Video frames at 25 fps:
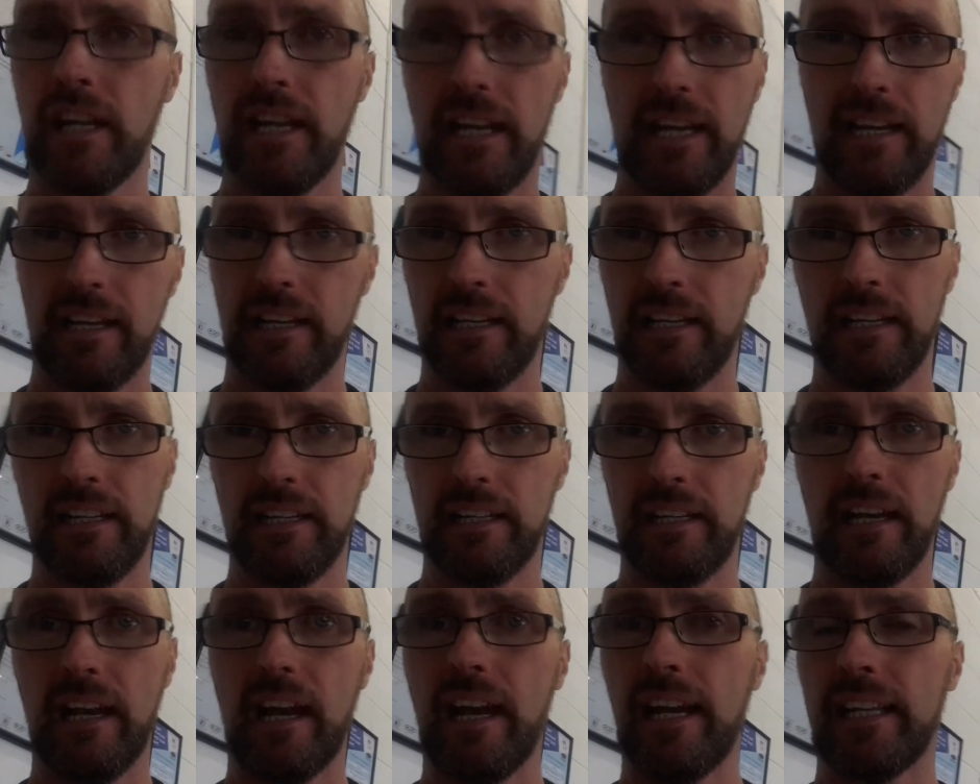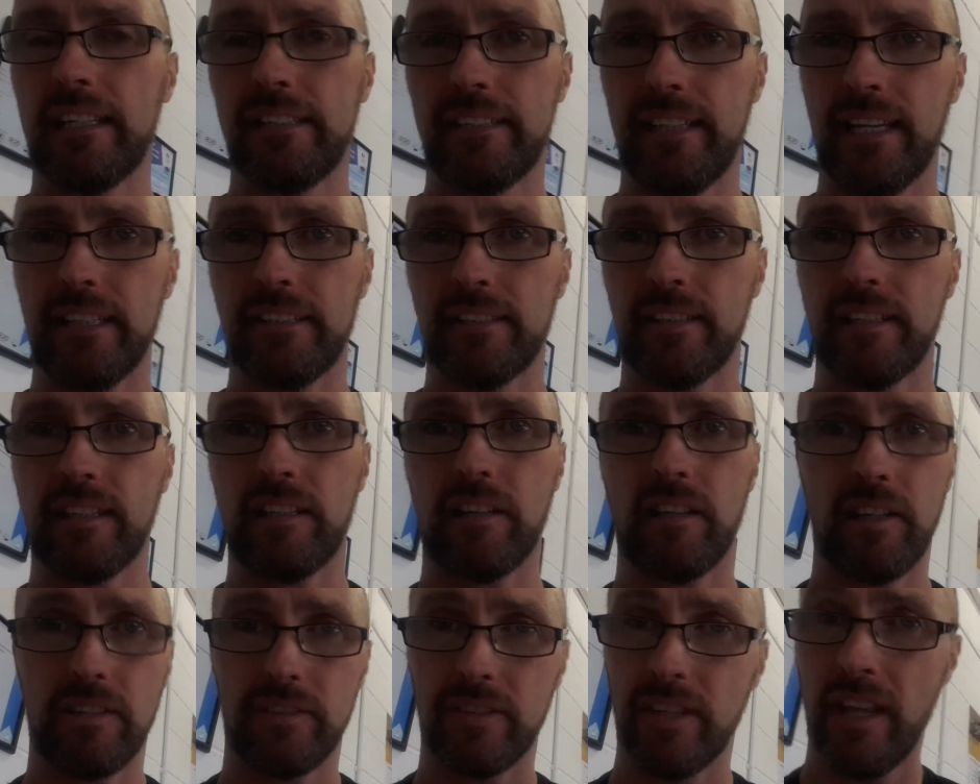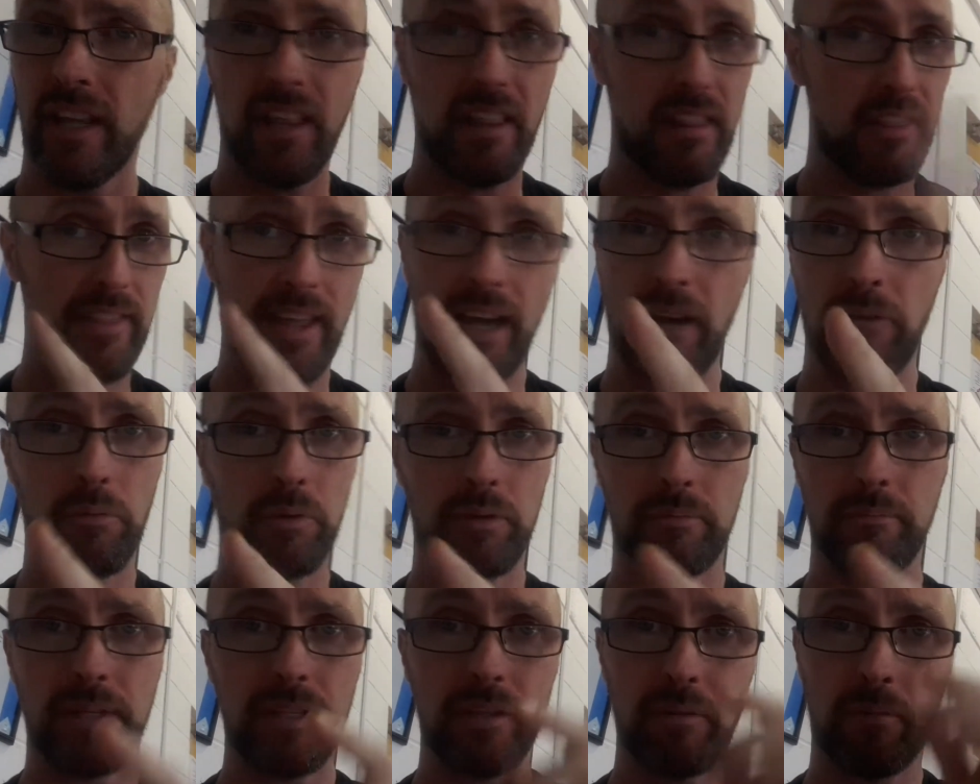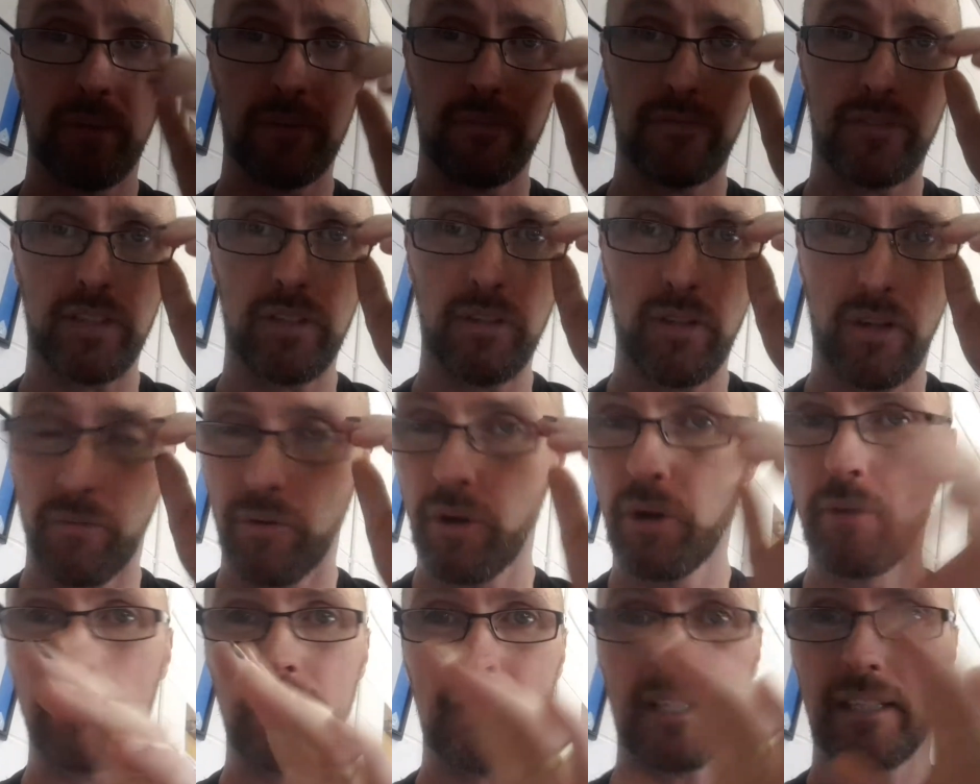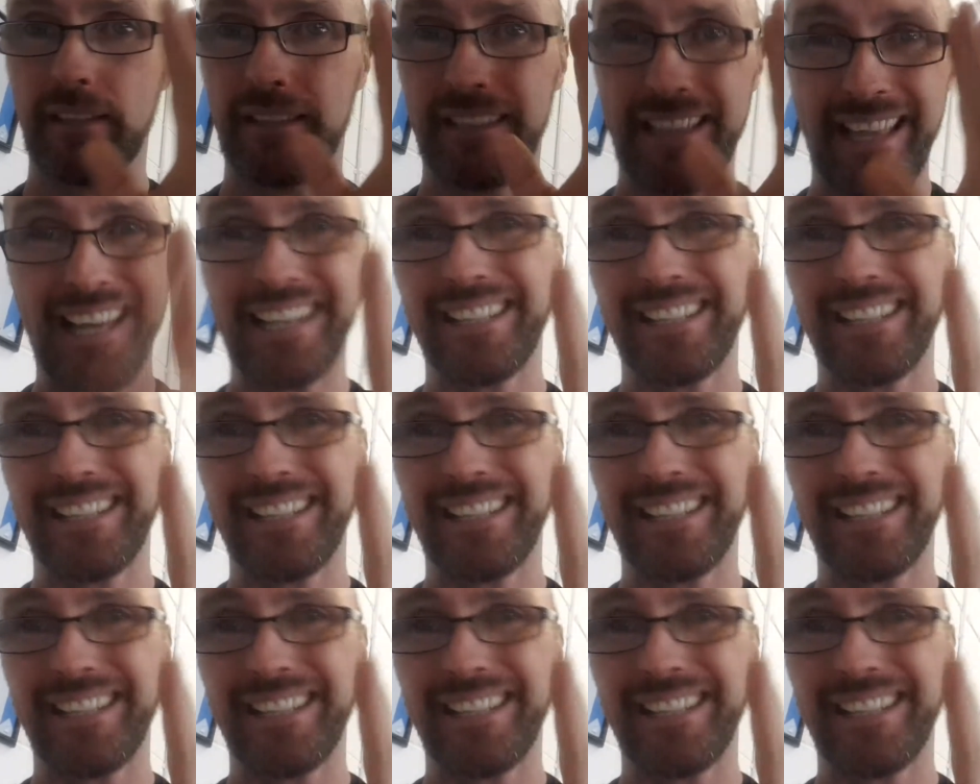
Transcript: a high intensity class. That wouldn't be the one for you. Aerobic,